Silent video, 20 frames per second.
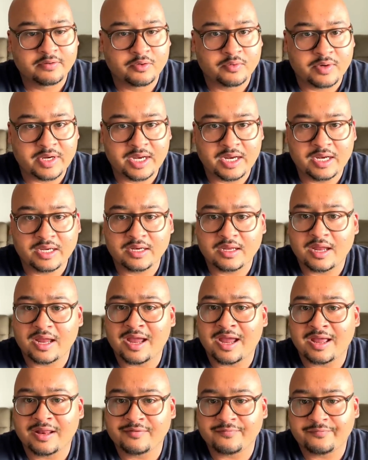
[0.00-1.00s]
Greed
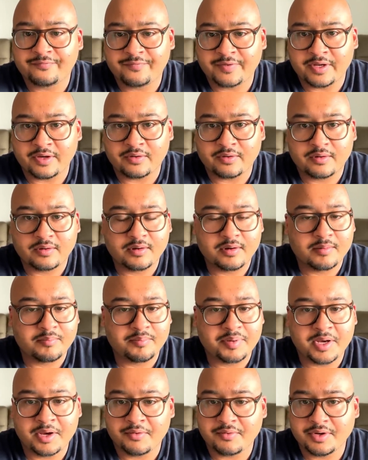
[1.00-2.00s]
and fear,
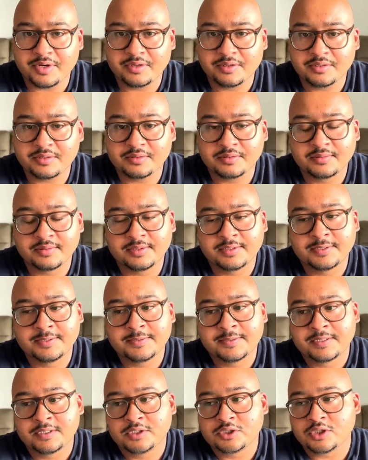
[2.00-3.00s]
period.
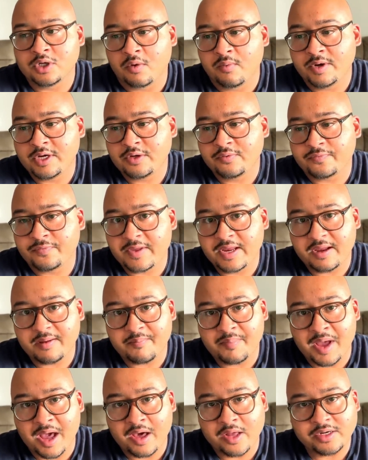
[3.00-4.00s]
So when you think
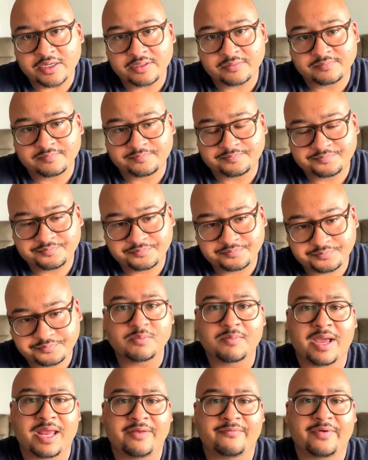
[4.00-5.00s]
about it, you
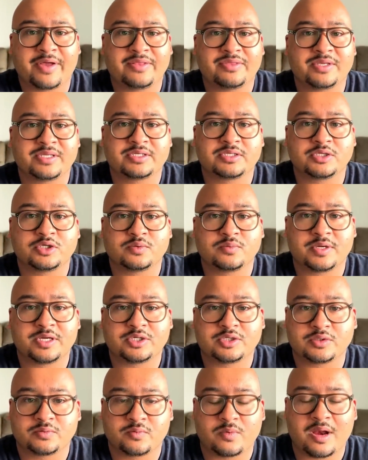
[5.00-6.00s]
might have had this
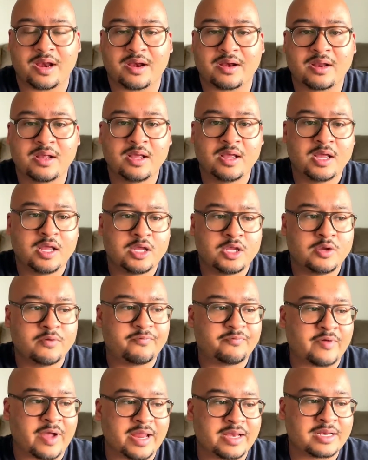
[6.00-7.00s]
situation where you
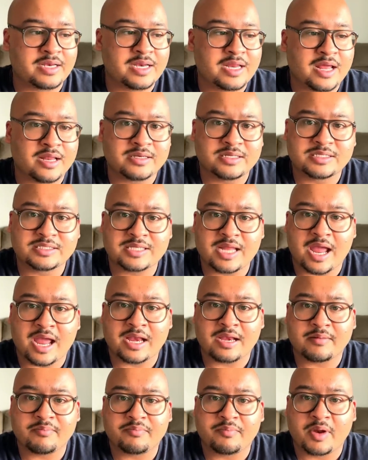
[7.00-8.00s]
finally
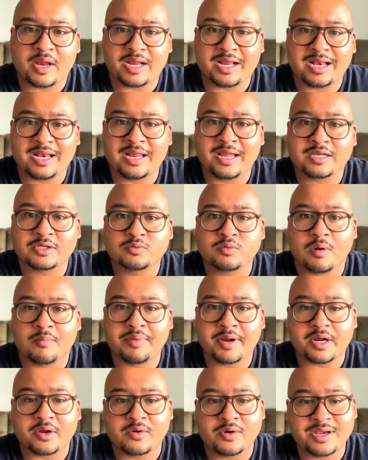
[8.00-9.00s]
understand and it clicks what
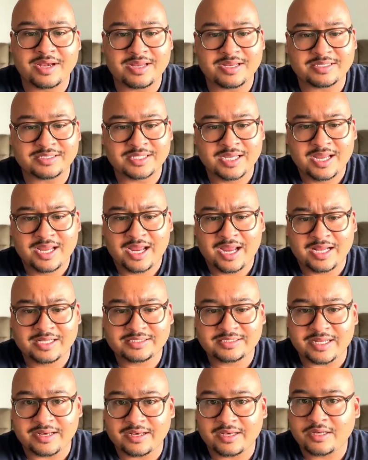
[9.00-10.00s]
Bitcoin is, and
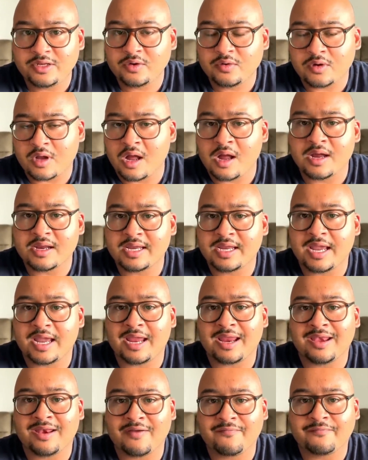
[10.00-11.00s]
suddenly you can't get
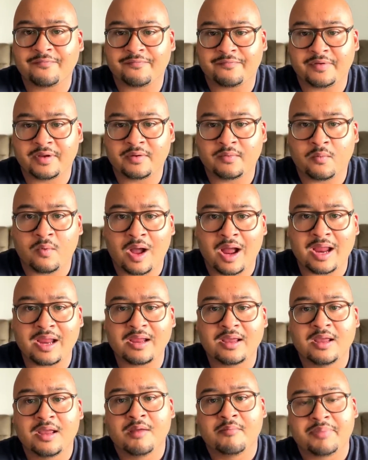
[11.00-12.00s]
enough of it. Why?
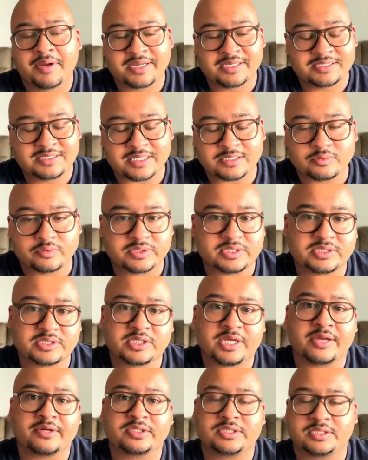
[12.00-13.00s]
Because that's what
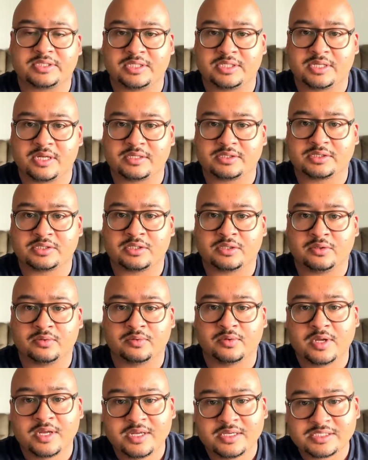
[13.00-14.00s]
scarcity does to
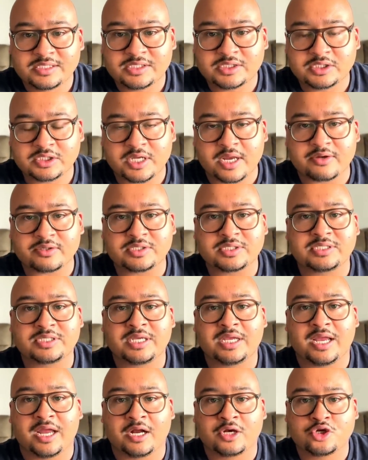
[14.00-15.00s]
you.
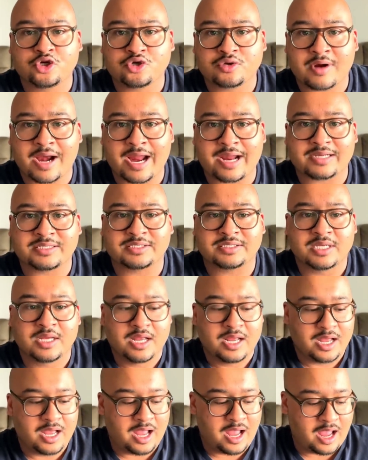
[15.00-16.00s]
Scarcity attracts
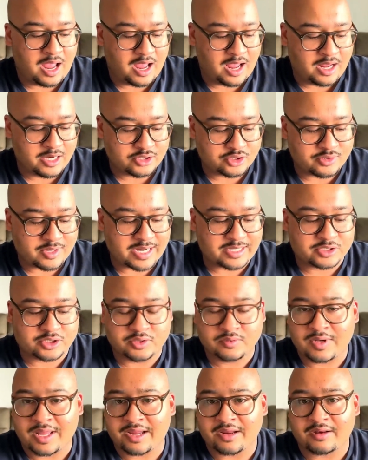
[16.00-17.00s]

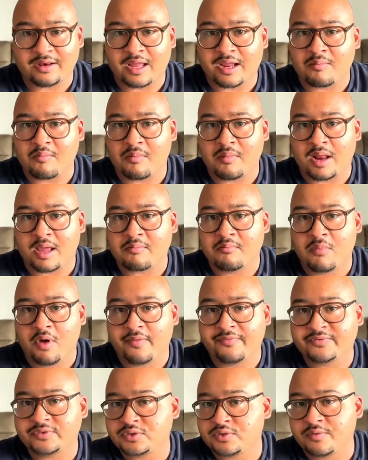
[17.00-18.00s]
you like
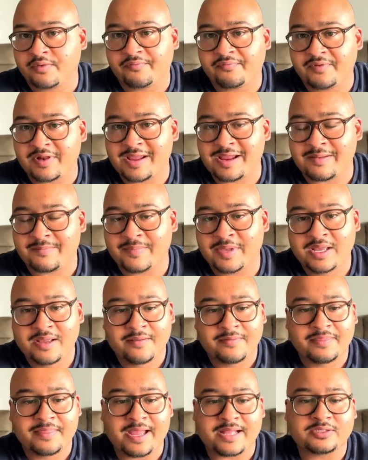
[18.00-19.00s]
moths to a flame.
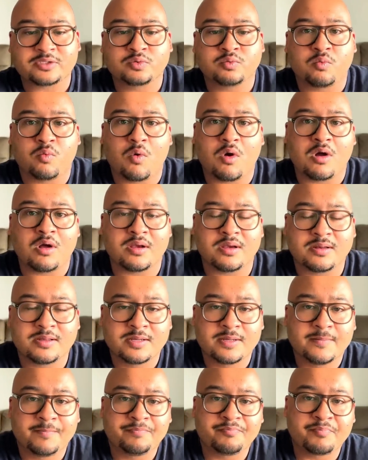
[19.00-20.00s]
That's what
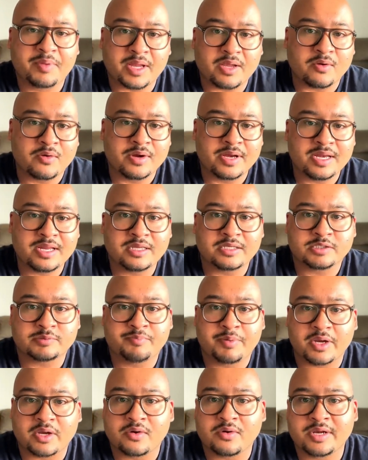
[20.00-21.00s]
Bitcoin is.
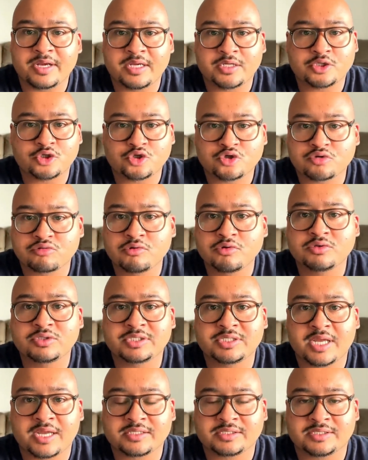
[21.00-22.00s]
Bitcoin is true
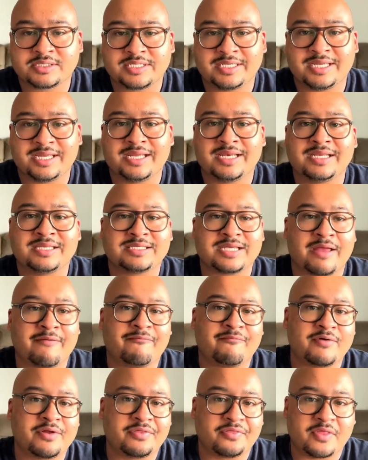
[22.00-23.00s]
scarcity. It is
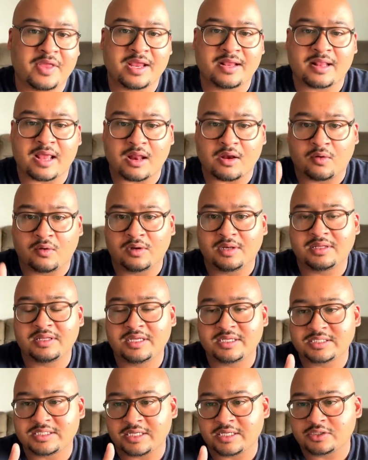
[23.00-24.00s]
everything that all of
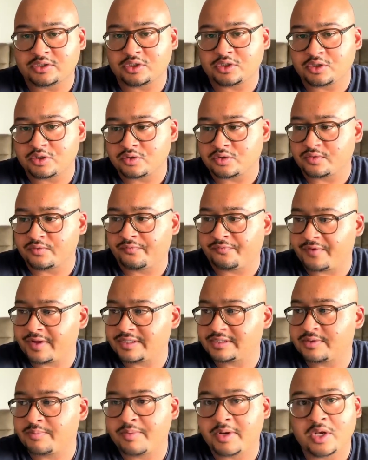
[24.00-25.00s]
these institutional
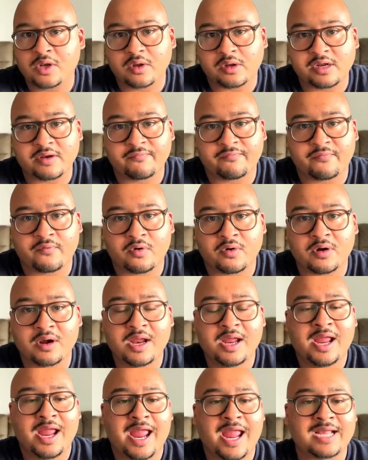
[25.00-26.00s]
funds have been looking for,
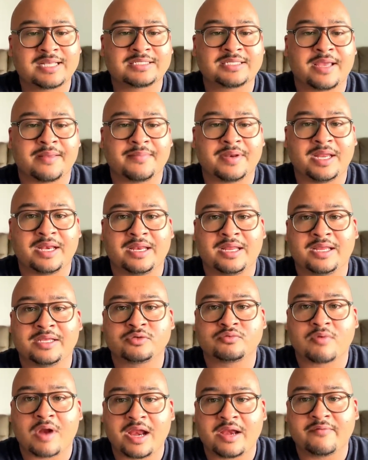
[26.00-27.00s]
except it
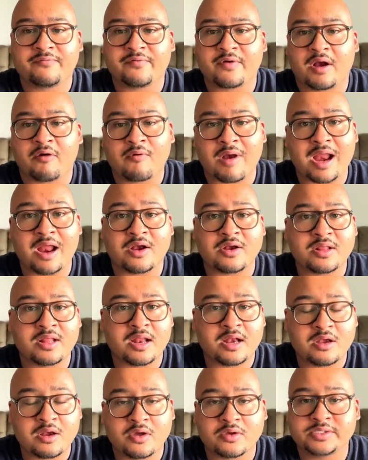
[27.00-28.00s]
is right in front, right under
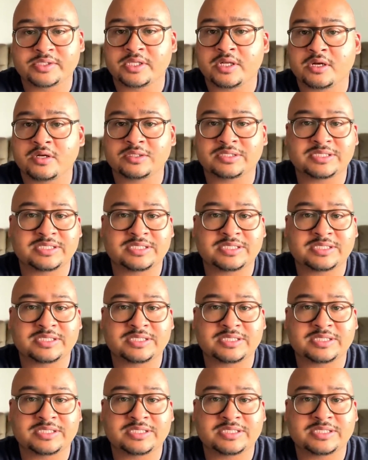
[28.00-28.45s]
their nose, and they're not